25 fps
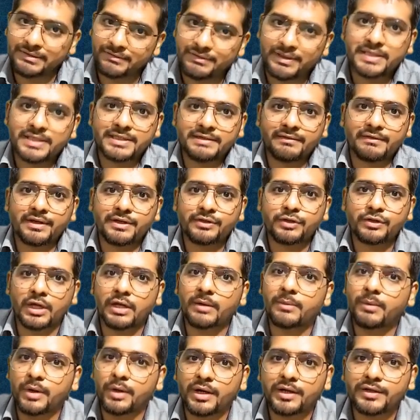77 is
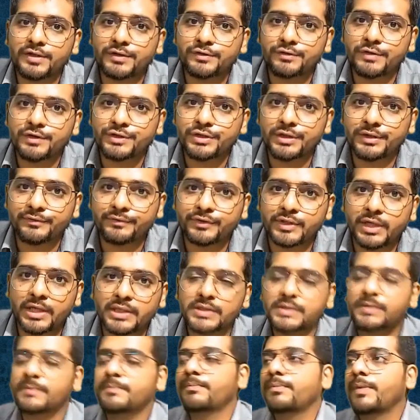all about registration of charge.